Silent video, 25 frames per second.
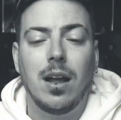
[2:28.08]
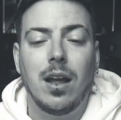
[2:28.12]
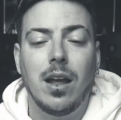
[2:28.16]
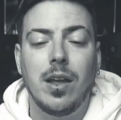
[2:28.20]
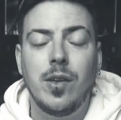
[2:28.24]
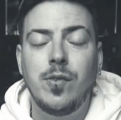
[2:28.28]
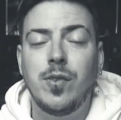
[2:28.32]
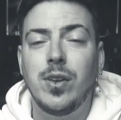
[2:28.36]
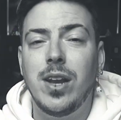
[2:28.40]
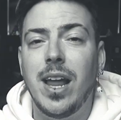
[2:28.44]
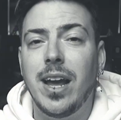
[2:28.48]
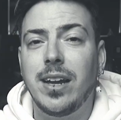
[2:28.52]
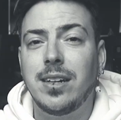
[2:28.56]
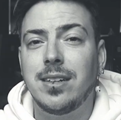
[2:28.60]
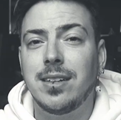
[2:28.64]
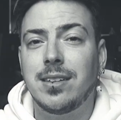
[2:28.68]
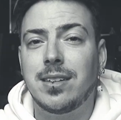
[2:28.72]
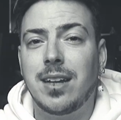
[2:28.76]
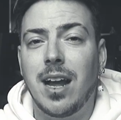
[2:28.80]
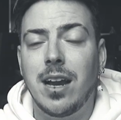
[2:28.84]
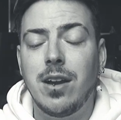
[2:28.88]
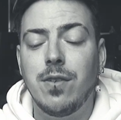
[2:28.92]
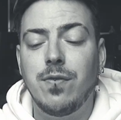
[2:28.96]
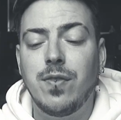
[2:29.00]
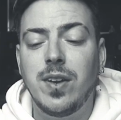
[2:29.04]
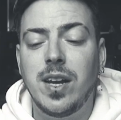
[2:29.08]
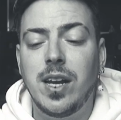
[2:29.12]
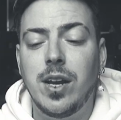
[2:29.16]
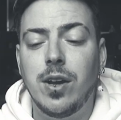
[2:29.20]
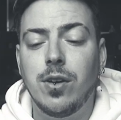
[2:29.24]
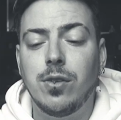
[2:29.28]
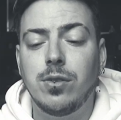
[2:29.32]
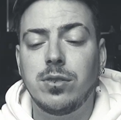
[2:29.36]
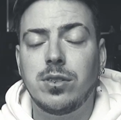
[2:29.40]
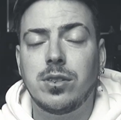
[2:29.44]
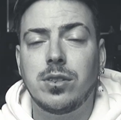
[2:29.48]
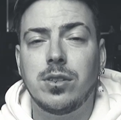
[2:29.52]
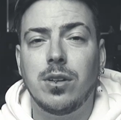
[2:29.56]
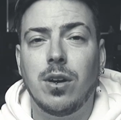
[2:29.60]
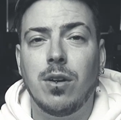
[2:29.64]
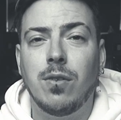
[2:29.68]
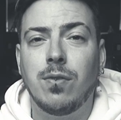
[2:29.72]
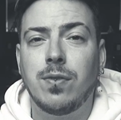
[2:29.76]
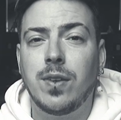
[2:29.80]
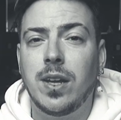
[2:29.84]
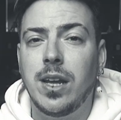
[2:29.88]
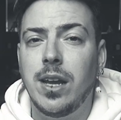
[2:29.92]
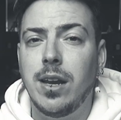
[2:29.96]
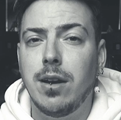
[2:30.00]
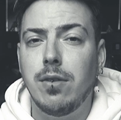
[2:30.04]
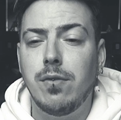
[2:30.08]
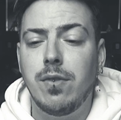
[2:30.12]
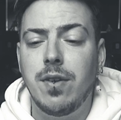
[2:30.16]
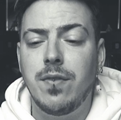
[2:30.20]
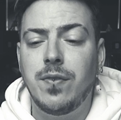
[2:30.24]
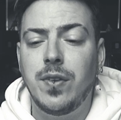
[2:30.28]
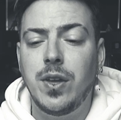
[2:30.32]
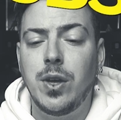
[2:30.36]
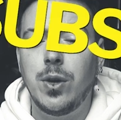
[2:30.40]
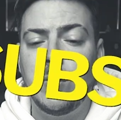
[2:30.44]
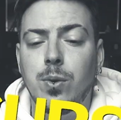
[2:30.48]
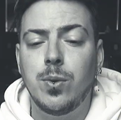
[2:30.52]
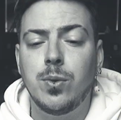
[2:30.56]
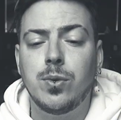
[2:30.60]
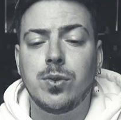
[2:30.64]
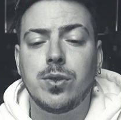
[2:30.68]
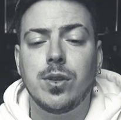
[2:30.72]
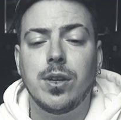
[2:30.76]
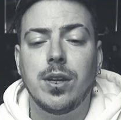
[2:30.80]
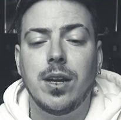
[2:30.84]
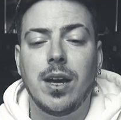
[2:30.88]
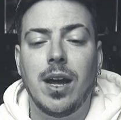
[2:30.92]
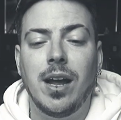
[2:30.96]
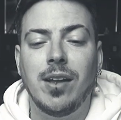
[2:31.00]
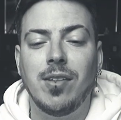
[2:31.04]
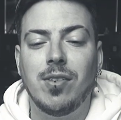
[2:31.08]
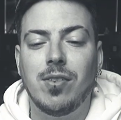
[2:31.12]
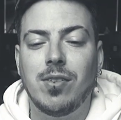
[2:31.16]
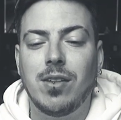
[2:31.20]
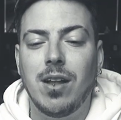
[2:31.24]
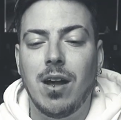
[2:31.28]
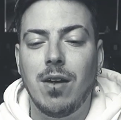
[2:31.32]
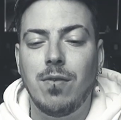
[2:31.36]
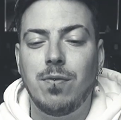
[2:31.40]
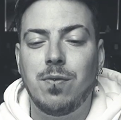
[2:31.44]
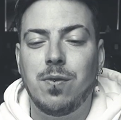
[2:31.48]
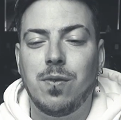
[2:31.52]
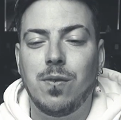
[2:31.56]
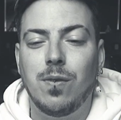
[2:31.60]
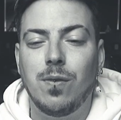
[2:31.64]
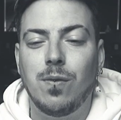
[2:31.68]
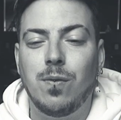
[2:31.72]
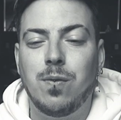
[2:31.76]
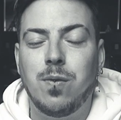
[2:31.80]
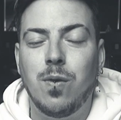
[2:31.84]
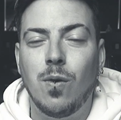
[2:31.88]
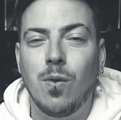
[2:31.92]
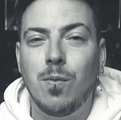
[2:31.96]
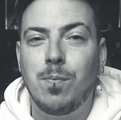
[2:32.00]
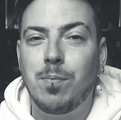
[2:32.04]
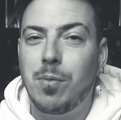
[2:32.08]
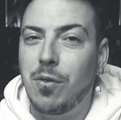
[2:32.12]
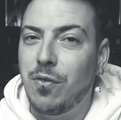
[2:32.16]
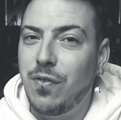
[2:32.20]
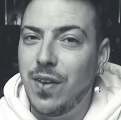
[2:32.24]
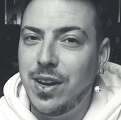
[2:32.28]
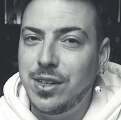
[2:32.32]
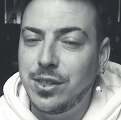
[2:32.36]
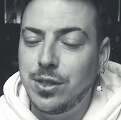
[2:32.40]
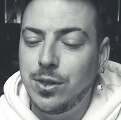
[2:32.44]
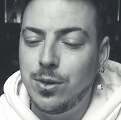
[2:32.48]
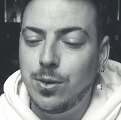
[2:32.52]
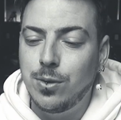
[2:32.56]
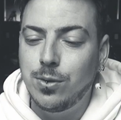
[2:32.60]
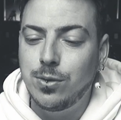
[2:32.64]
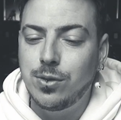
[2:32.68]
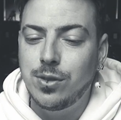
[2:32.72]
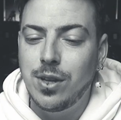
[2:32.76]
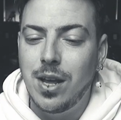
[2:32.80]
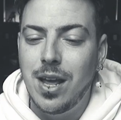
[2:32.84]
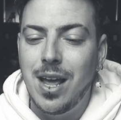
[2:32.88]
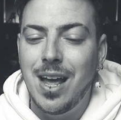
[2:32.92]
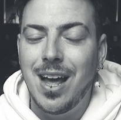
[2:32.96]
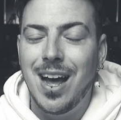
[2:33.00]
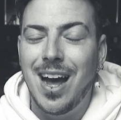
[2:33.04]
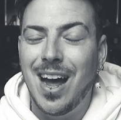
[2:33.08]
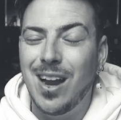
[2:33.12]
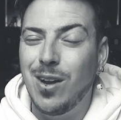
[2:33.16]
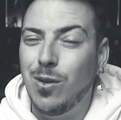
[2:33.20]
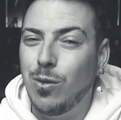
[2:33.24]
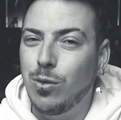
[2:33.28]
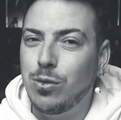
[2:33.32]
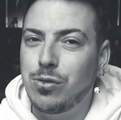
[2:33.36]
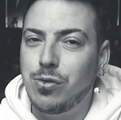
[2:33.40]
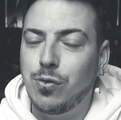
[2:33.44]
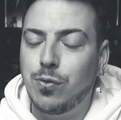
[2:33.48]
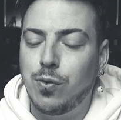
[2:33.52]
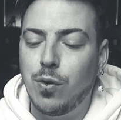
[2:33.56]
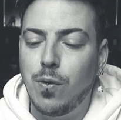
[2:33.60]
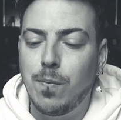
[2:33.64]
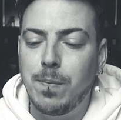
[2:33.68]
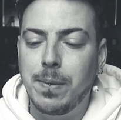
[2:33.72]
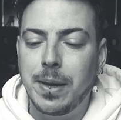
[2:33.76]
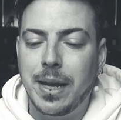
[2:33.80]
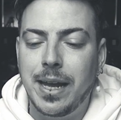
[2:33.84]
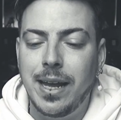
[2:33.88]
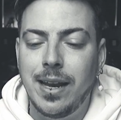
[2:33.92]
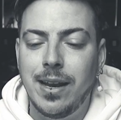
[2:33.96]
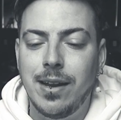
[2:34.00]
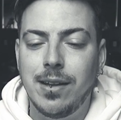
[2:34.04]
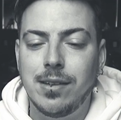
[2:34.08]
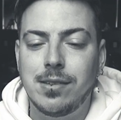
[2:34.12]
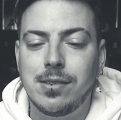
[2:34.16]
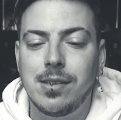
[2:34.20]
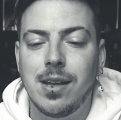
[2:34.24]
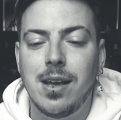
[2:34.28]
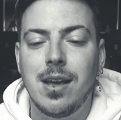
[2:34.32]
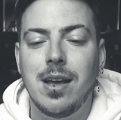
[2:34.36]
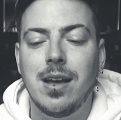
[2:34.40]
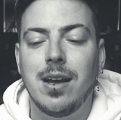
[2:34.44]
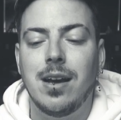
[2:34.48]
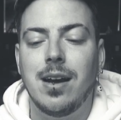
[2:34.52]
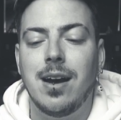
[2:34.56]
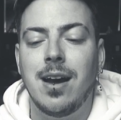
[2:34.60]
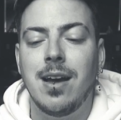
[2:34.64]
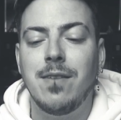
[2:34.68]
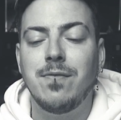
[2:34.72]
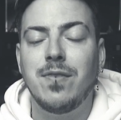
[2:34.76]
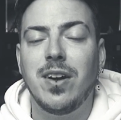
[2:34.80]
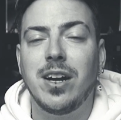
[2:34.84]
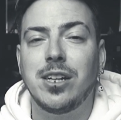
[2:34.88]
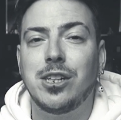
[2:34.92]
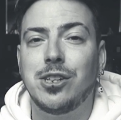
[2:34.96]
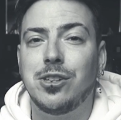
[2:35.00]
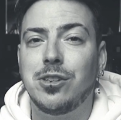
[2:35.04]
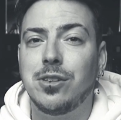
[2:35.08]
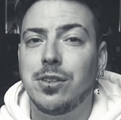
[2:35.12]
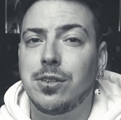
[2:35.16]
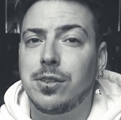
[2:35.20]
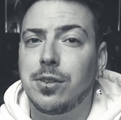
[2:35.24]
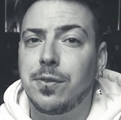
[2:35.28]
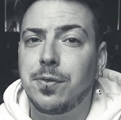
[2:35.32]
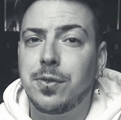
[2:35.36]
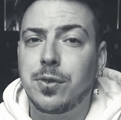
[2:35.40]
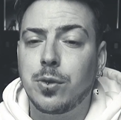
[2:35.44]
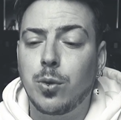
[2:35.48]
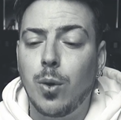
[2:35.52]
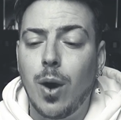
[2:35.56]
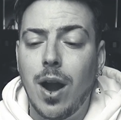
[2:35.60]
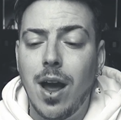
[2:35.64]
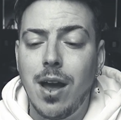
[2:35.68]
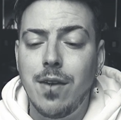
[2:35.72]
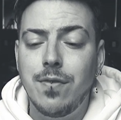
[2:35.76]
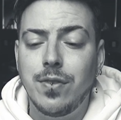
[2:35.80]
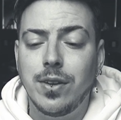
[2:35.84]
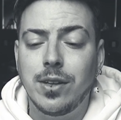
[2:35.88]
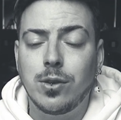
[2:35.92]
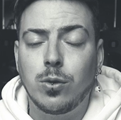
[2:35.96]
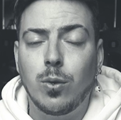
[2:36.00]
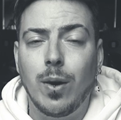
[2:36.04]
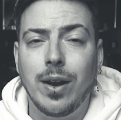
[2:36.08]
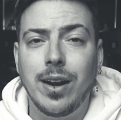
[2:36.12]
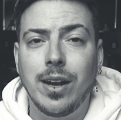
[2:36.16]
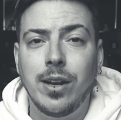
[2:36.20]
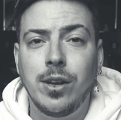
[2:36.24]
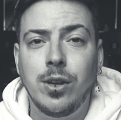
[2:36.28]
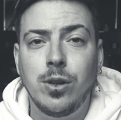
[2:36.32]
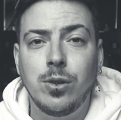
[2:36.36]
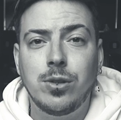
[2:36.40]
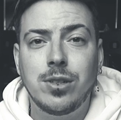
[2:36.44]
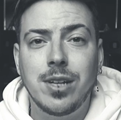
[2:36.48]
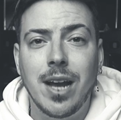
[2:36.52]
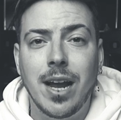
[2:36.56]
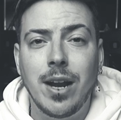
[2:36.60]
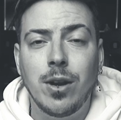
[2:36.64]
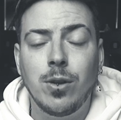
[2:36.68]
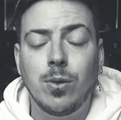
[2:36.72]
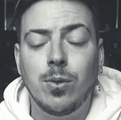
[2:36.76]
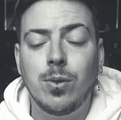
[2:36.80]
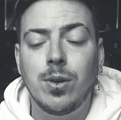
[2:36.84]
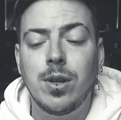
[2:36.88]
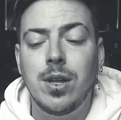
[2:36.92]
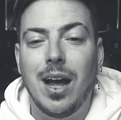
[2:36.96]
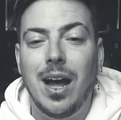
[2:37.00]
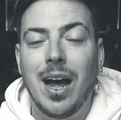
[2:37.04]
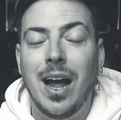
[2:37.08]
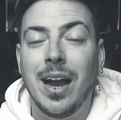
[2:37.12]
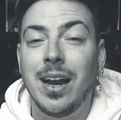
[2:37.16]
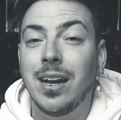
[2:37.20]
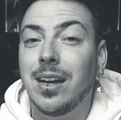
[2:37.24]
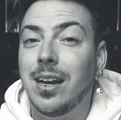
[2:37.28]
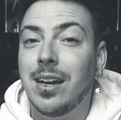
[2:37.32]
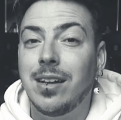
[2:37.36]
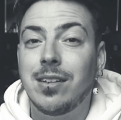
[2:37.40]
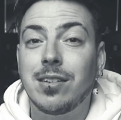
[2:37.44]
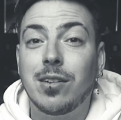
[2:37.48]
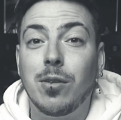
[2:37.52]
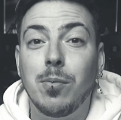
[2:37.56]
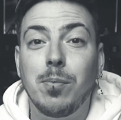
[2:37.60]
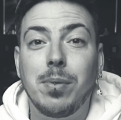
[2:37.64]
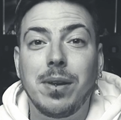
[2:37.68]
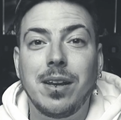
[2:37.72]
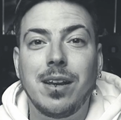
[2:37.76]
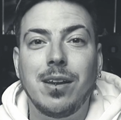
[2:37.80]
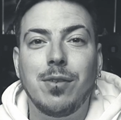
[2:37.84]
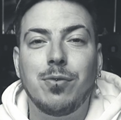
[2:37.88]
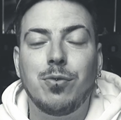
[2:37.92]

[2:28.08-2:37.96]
If you like this kind of videos of gear reviews and stuff for professionals and also for beginners, I invite you to subscribe. It's quite a new channel and it's completely